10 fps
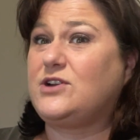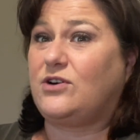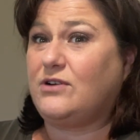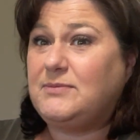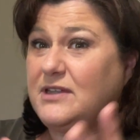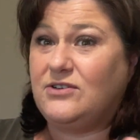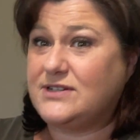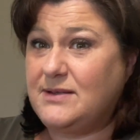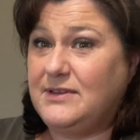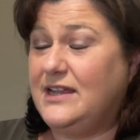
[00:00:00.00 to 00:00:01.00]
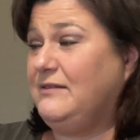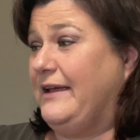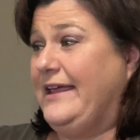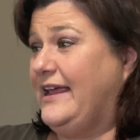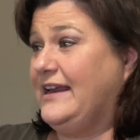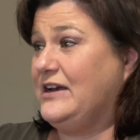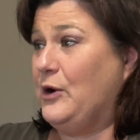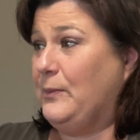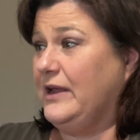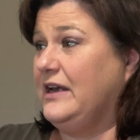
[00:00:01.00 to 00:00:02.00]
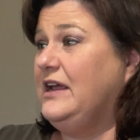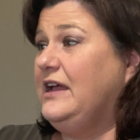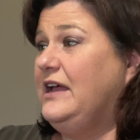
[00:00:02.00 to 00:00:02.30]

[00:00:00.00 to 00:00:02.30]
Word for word: corrupted or something. I can't get it open.